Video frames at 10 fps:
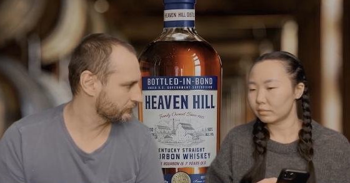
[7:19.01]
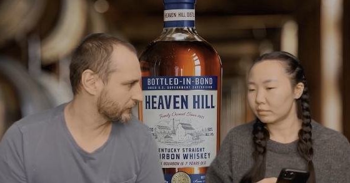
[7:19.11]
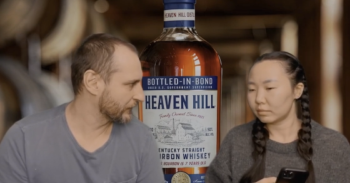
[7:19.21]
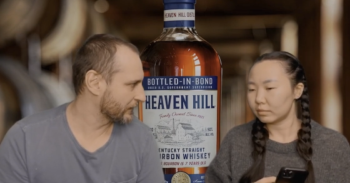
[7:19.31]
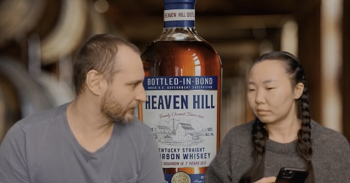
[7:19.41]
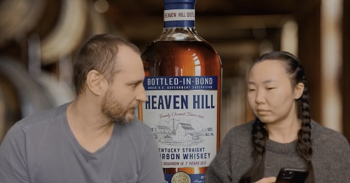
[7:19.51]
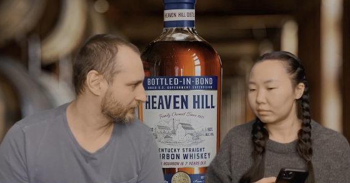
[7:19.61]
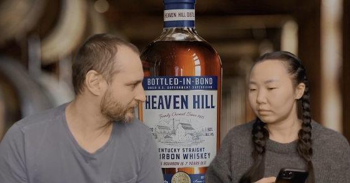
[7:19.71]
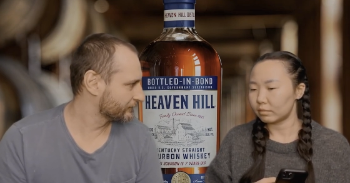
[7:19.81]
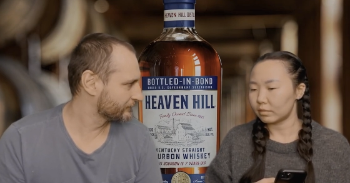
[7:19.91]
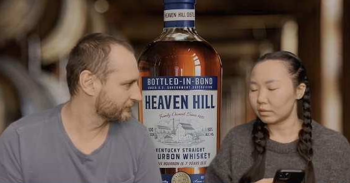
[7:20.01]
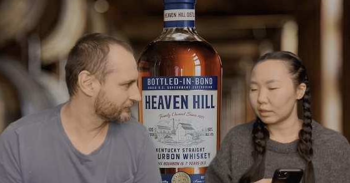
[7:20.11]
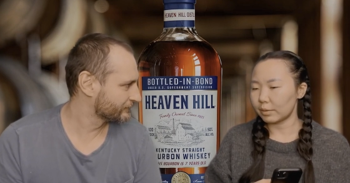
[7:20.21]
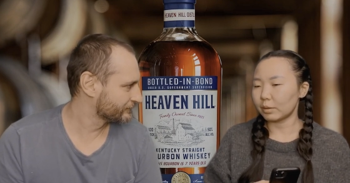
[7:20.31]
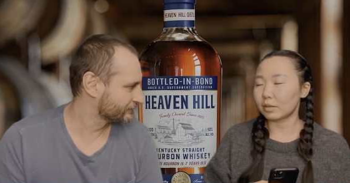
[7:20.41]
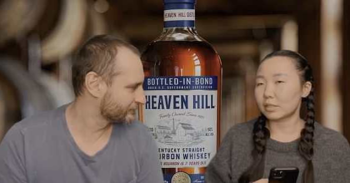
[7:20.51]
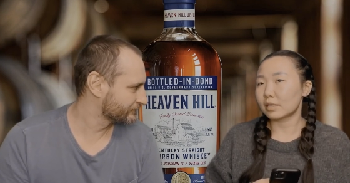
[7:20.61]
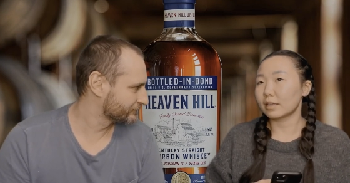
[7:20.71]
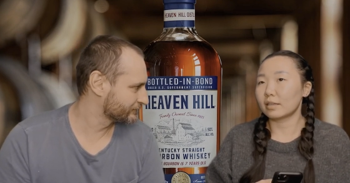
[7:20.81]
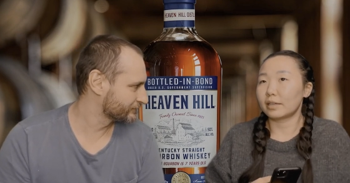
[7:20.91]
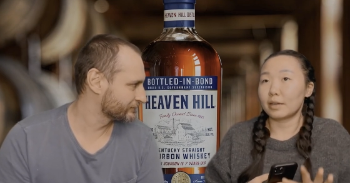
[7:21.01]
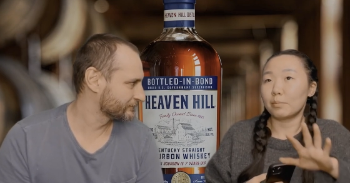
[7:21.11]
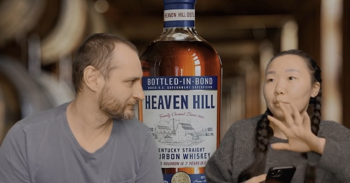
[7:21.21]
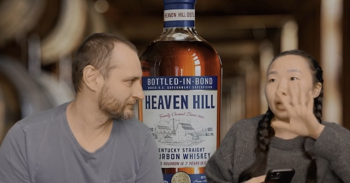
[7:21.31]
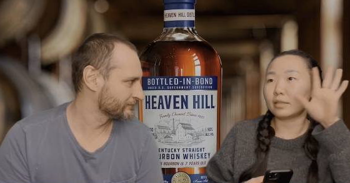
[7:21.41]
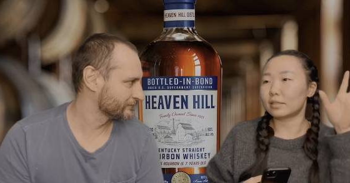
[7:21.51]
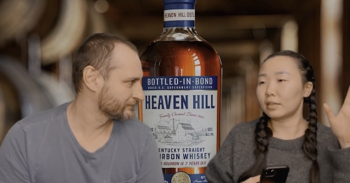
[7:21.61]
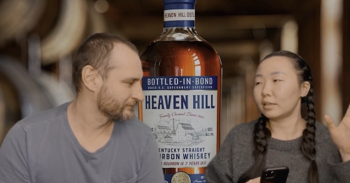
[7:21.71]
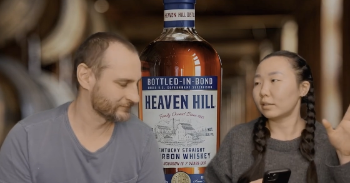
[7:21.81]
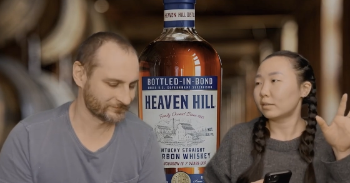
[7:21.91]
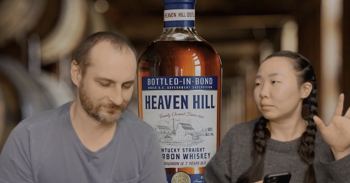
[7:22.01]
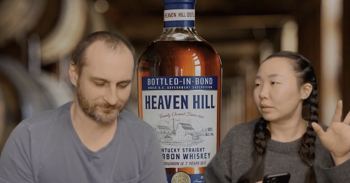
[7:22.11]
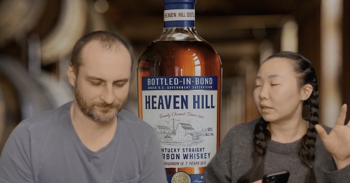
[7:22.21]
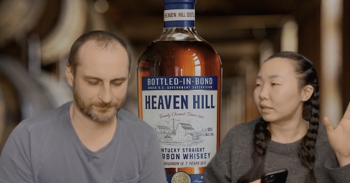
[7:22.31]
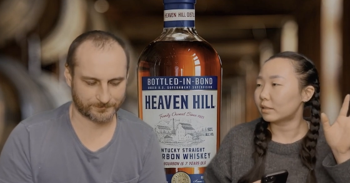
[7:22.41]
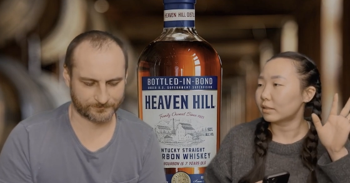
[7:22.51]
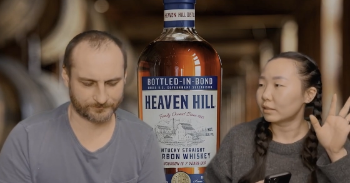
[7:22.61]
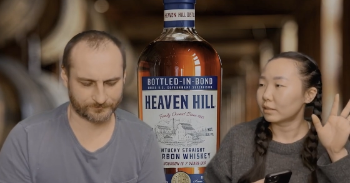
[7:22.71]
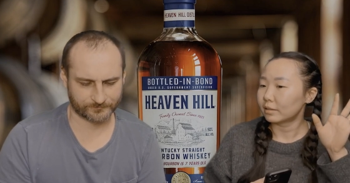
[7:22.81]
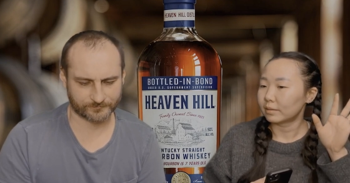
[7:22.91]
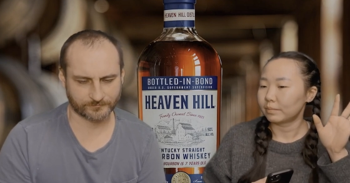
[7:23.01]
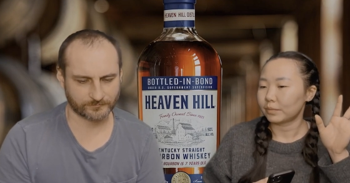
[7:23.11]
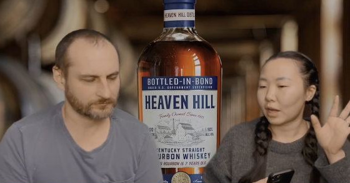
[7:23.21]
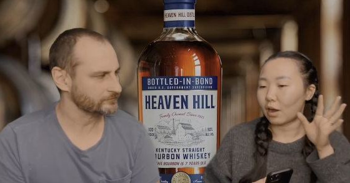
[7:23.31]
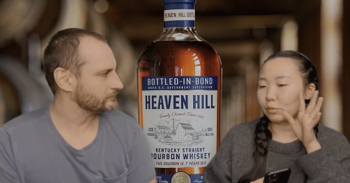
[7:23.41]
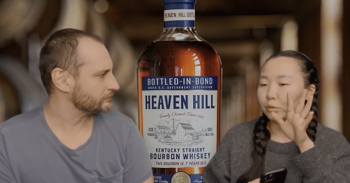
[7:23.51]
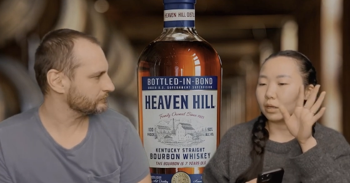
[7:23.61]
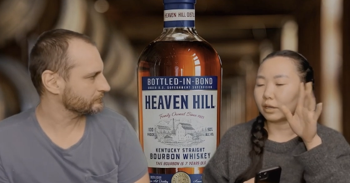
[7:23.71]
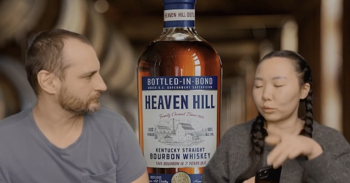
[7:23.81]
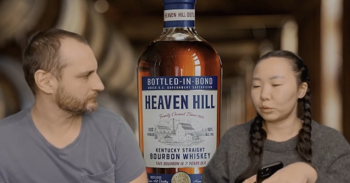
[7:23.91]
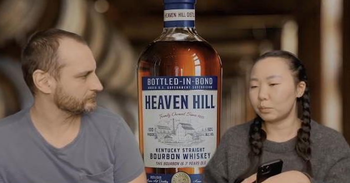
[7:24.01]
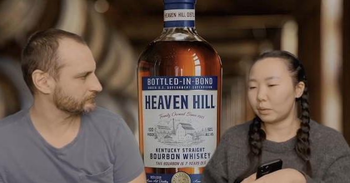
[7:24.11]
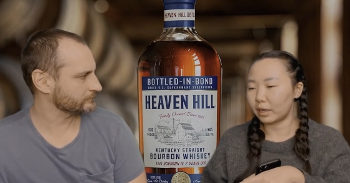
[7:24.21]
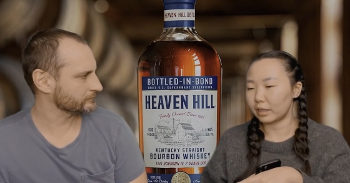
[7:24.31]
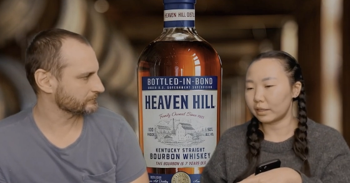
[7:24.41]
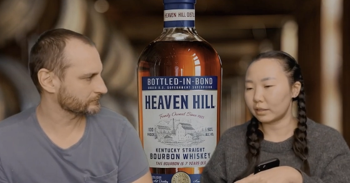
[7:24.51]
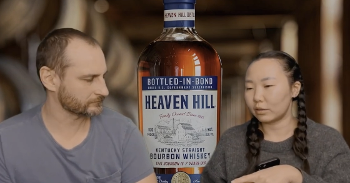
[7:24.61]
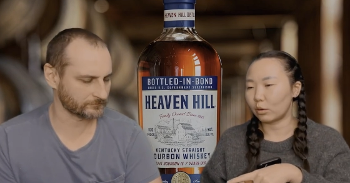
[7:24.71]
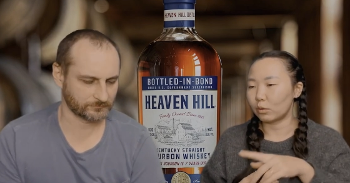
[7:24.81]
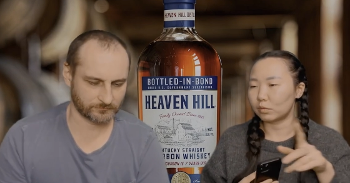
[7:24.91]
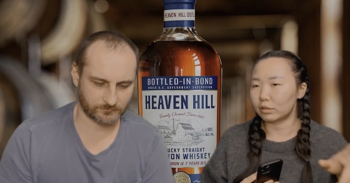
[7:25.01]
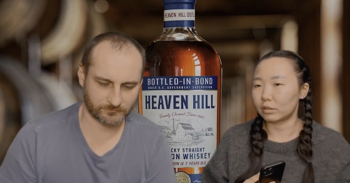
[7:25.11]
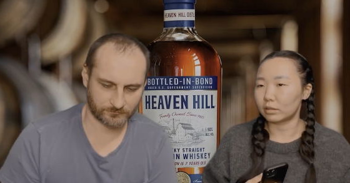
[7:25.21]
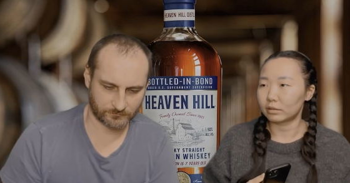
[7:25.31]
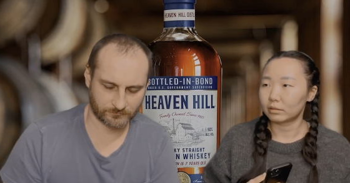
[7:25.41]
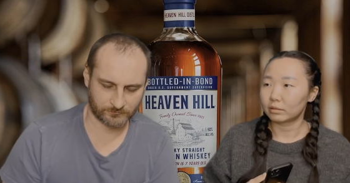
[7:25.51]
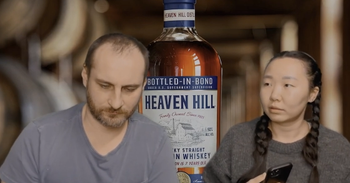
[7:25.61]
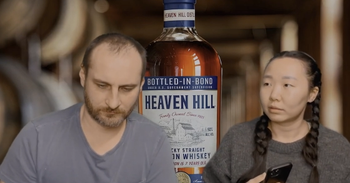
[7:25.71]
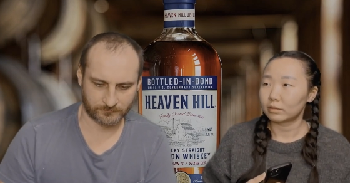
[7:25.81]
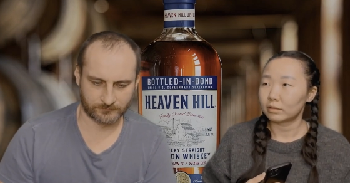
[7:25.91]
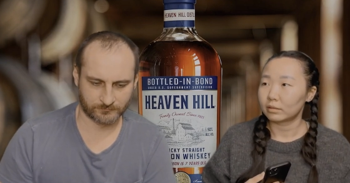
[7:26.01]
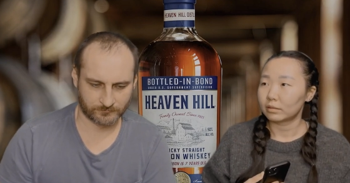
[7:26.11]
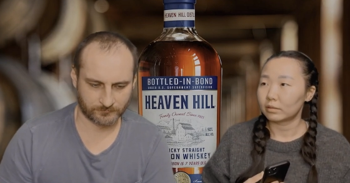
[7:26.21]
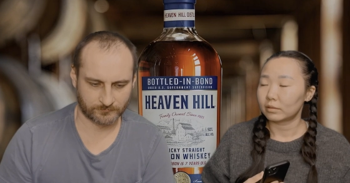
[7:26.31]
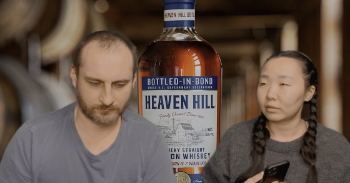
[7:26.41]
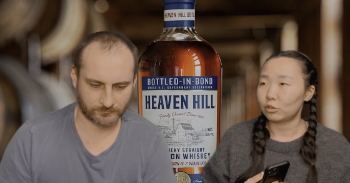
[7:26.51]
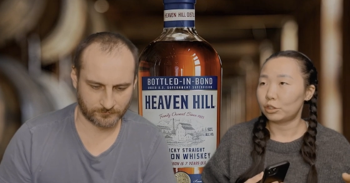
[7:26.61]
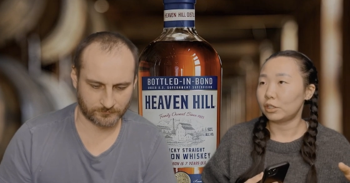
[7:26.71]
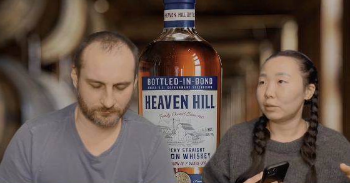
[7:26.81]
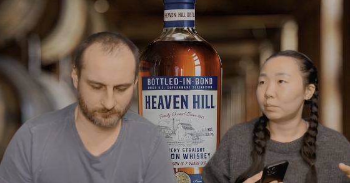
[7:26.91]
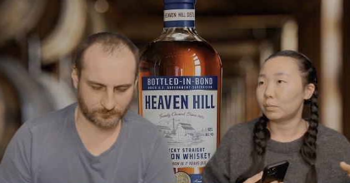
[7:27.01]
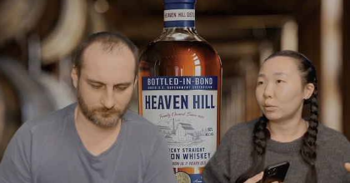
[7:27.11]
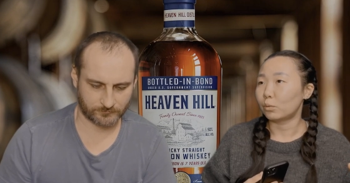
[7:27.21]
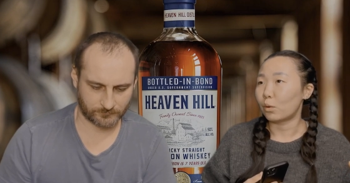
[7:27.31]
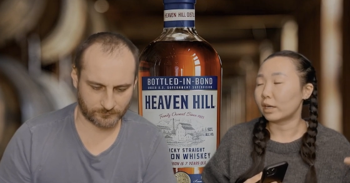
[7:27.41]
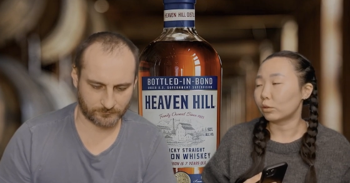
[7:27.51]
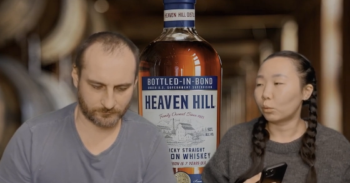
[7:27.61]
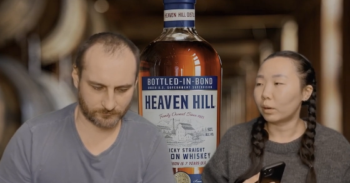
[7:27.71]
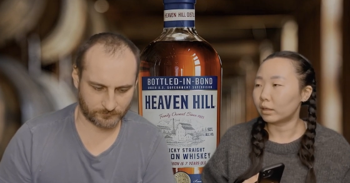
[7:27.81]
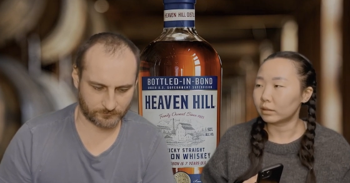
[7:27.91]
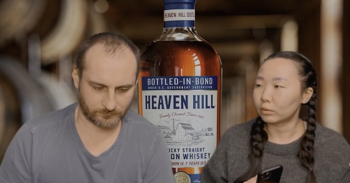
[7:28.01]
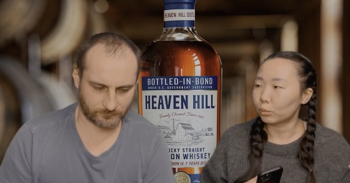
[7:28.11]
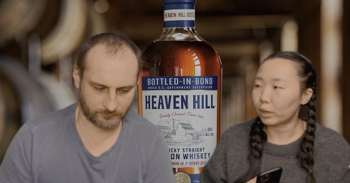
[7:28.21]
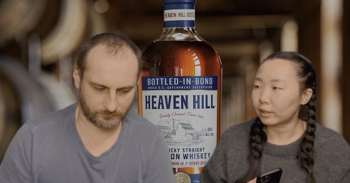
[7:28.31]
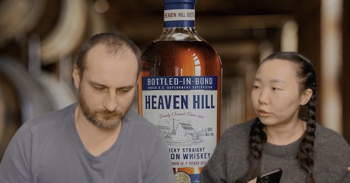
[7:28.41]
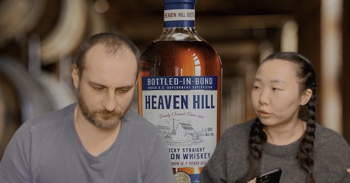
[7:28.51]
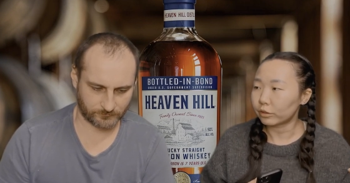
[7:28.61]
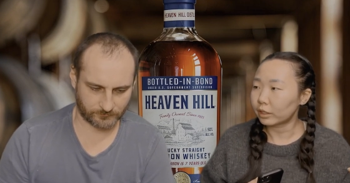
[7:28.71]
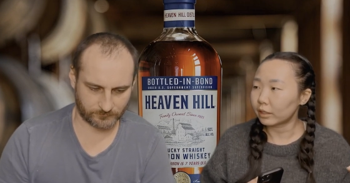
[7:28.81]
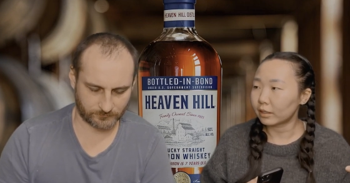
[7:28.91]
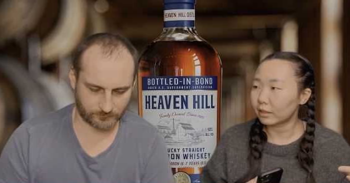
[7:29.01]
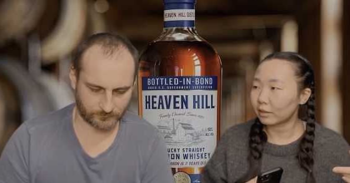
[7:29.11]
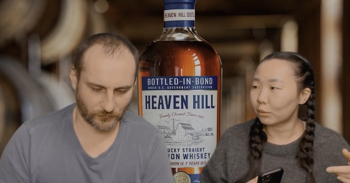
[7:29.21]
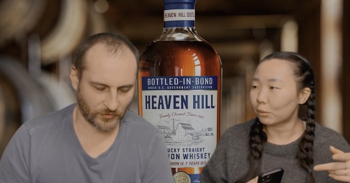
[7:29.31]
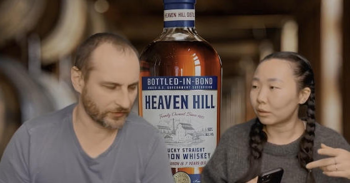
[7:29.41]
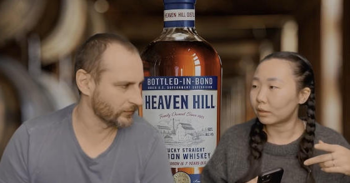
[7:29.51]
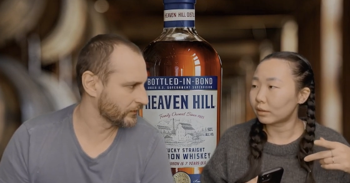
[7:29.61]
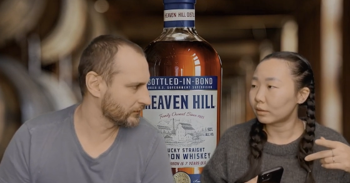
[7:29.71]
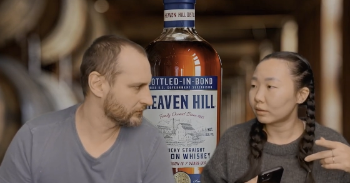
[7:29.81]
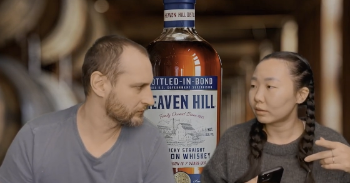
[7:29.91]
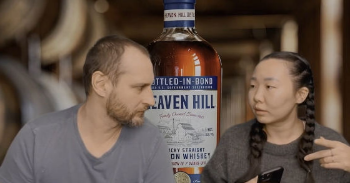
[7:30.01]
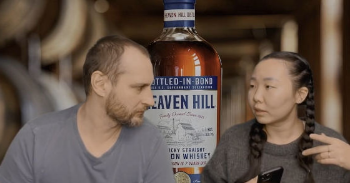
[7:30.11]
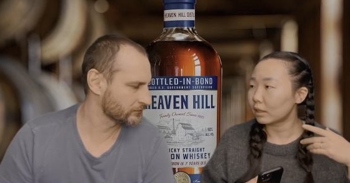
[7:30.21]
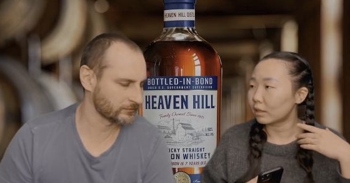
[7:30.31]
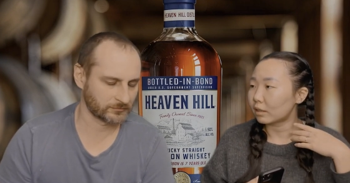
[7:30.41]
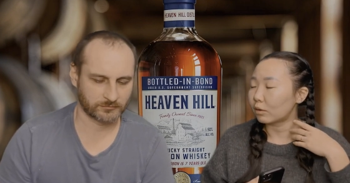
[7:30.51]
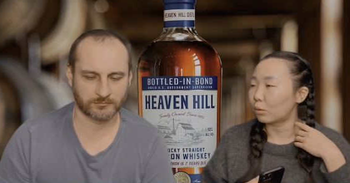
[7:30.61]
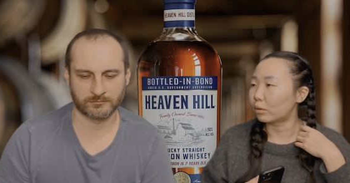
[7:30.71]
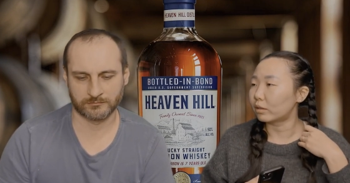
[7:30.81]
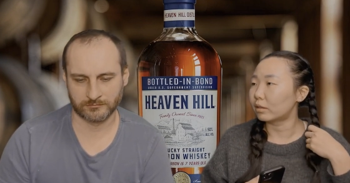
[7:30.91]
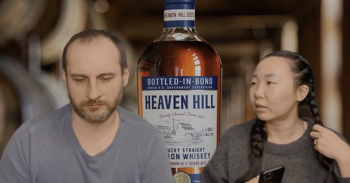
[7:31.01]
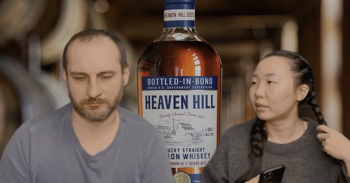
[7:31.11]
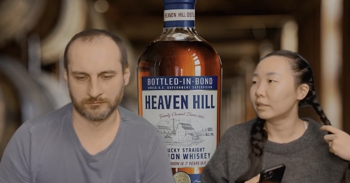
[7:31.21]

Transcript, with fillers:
Speaker 1: but not good. I mean, it's not like amazing, but I, would buy it over cheap 101 wild turkey. Or, 101? Yeah, or